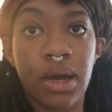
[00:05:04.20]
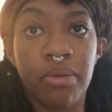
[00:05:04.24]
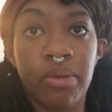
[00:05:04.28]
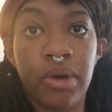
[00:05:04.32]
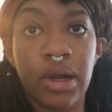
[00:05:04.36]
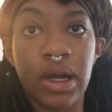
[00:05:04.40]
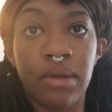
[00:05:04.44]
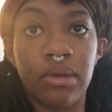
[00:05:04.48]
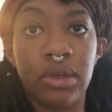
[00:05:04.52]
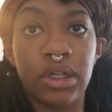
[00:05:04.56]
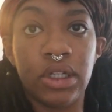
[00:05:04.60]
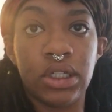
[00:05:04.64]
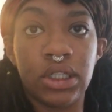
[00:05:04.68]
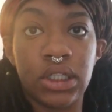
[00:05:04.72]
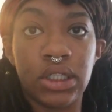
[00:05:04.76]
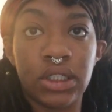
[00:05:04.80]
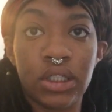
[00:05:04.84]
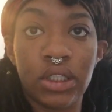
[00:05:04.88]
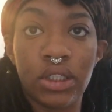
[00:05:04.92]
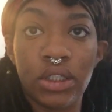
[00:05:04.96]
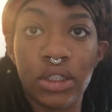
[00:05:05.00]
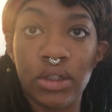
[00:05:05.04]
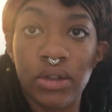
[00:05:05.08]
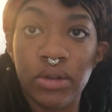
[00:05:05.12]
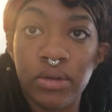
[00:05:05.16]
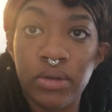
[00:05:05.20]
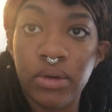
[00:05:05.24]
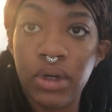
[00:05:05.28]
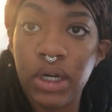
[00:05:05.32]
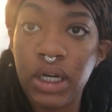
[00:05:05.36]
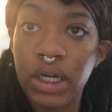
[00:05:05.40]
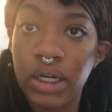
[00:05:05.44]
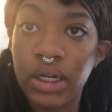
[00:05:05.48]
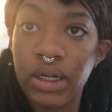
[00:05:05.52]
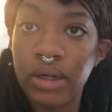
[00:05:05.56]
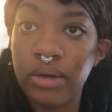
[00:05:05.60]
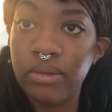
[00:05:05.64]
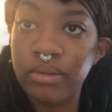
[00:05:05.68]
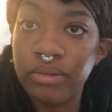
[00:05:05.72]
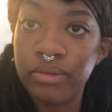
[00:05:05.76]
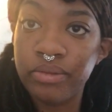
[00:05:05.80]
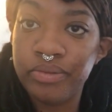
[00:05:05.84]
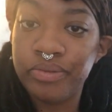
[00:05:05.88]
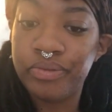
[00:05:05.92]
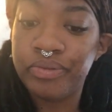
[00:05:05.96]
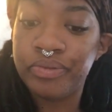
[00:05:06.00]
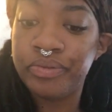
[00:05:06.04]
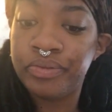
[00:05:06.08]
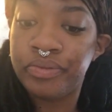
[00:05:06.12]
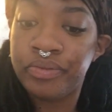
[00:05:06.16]
I probably just do um,
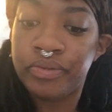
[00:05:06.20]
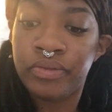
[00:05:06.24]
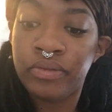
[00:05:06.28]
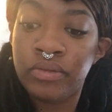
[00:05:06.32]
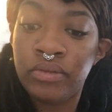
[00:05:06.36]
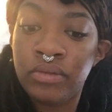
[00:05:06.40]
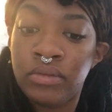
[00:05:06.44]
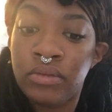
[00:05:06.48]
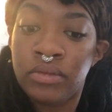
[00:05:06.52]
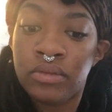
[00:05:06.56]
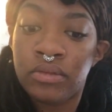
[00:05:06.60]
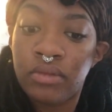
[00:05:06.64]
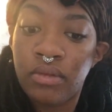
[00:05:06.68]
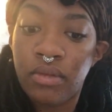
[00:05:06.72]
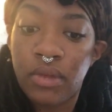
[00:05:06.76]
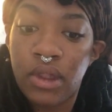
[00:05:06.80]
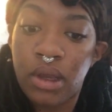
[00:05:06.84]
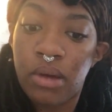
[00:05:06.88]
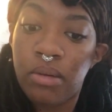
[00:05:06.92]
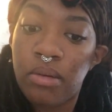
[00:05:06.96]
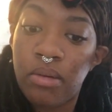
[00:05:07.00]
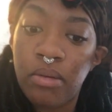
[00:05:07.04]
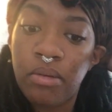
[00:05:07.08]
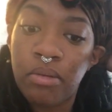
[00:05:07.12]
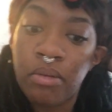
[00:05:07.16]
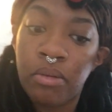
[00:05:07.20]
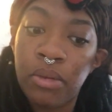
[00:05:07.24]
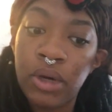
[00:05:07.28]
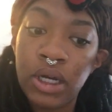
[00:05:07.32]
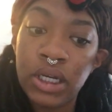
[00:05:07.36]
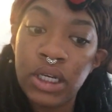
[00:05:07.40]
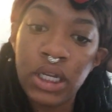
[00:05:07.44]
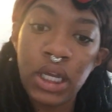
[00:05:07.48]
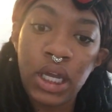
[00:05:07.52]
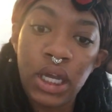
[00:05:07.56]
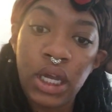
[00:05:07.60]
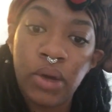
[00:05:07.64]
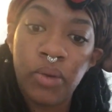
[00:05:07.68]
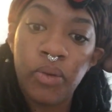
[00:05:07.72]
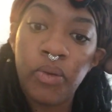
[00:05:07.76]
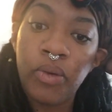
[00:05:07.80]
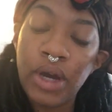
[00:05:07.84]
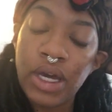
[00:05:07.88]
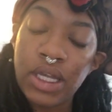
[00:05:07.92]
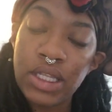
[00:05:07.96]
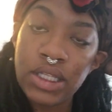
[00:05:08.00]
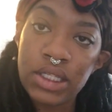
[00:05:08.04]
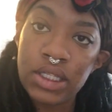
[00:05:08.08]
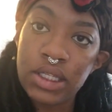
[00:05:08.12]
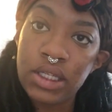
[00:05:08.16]
Monday,
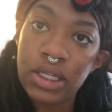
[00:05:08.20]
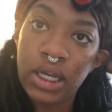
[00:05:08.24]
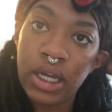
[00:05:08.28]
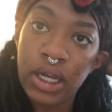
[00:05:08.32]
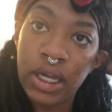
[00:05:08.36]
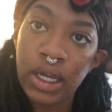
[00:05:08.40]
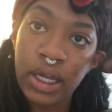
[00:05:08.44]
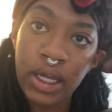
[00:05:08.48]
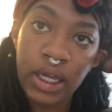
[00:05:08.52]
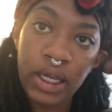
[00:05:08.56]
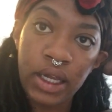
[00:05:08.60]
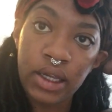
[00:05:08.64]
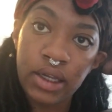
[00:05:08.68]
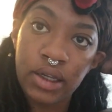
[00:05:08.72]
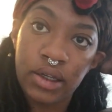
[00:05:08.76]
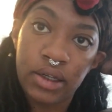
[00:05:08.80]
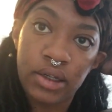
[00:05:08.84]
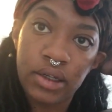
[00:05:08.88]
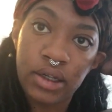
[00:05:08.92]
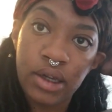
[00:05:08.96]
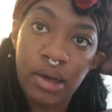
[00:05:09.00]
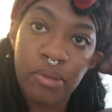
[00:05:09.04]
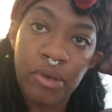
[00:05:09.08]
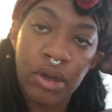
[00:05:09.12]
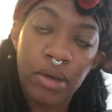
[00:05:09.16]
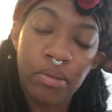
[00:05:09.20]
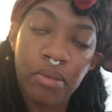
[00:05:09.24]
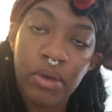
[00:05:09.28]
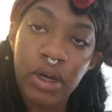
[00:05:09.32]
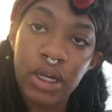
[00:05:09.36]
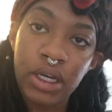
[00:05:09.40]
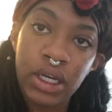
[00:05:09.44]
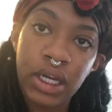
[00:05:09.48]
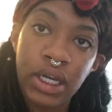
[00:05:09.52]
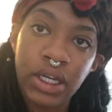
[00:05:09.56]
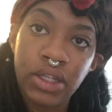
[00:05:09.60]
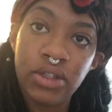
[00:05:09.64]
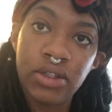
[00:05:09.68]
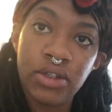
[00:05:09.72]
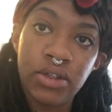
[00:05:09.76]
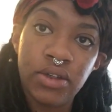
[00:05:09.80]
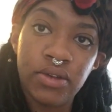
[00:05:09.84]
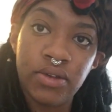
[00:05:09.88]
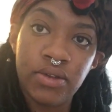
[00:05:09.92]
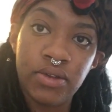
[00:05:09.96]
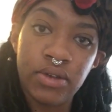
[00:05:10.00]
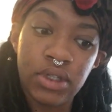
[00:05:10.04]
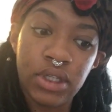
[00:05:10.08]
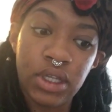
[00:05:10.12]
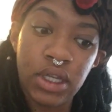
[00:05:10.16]
Wednesday, I mean Monday,
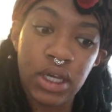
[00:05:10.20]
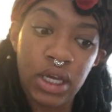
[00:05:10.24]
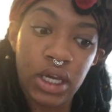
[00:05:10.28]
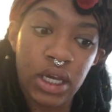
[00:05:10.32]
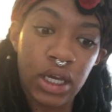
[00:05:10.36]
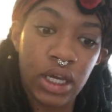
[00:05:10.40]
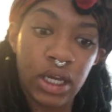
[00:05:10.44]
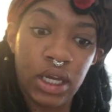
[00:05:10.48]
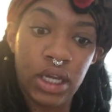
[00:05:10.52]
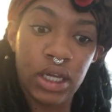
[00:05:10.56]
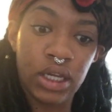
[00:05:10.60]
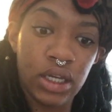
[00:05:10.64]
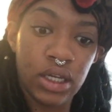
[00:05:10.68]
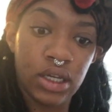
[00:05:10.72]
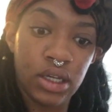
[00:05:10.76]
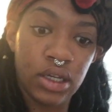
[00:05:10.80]
Tuesday,